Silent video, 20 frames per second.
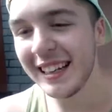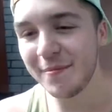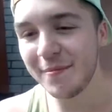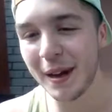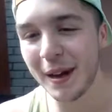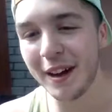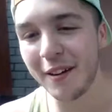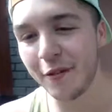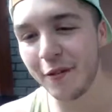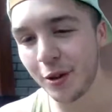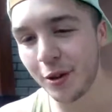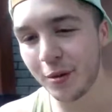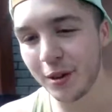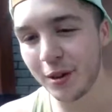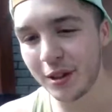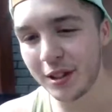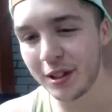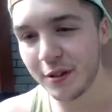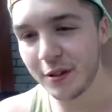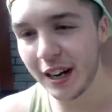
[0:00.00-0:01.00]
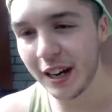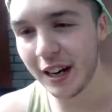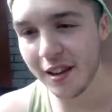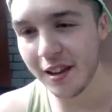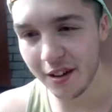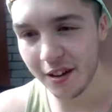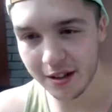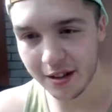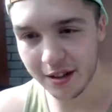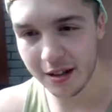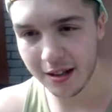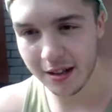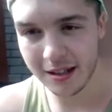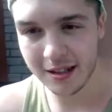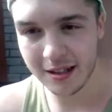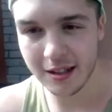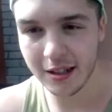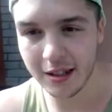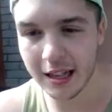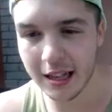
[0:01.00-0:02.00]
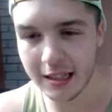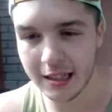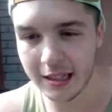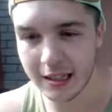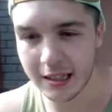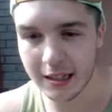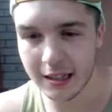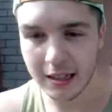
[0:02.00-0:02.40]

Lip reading: Battlefield 1's fire though. So that's